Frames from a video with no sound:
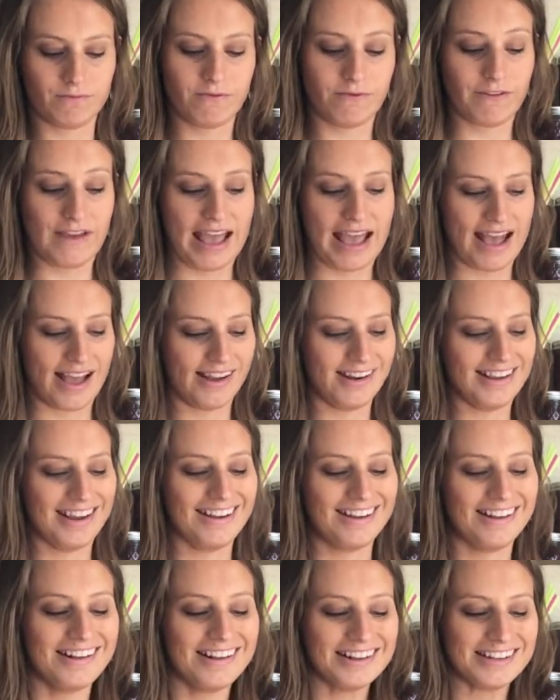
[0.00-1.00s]

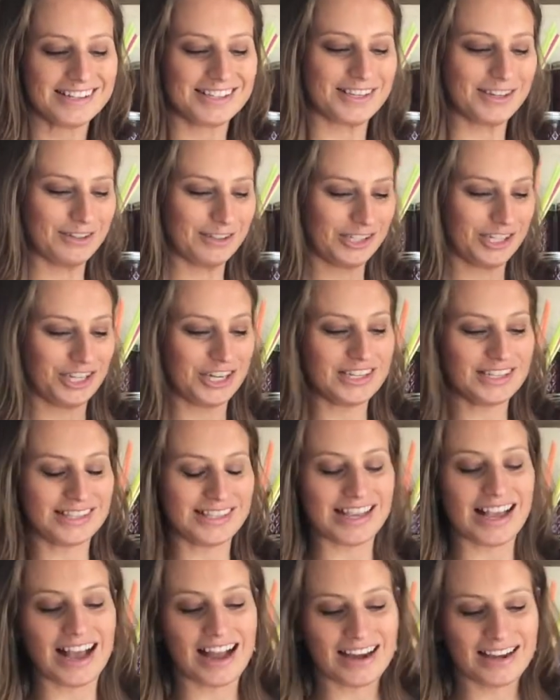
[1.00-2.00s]
fad. So she's
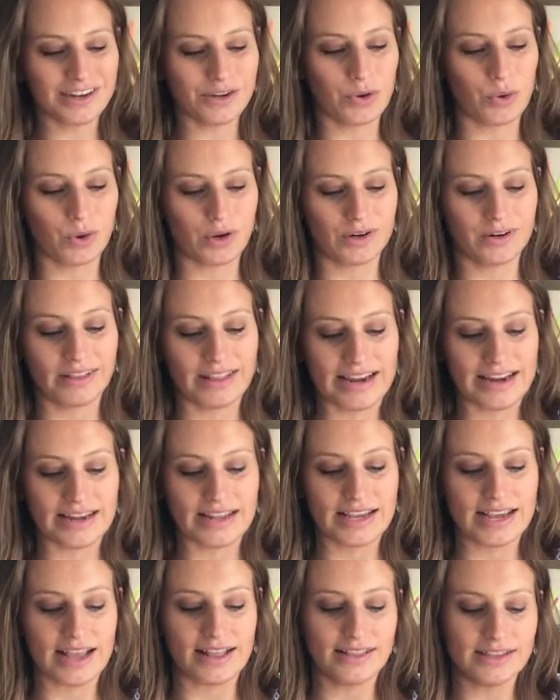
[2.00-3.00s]
the einkorn
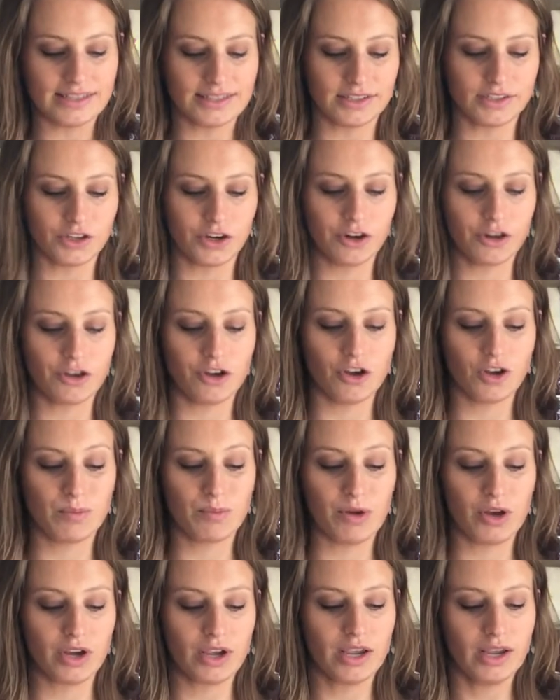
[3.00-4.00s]
lady, and this is her
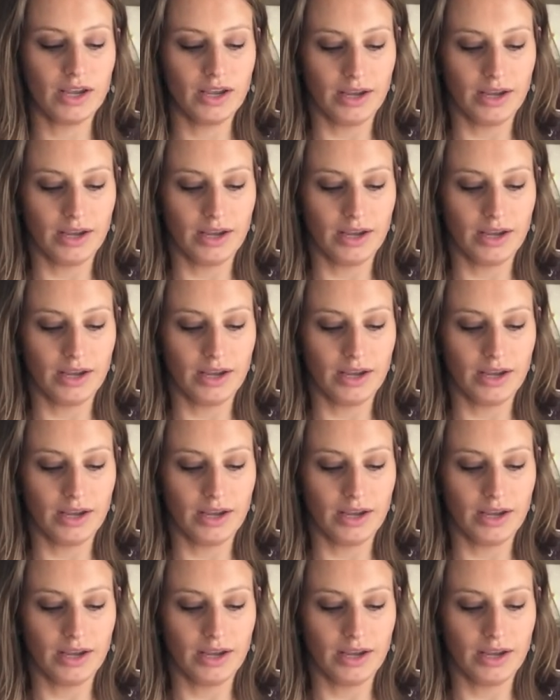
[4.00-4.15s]
cookbook,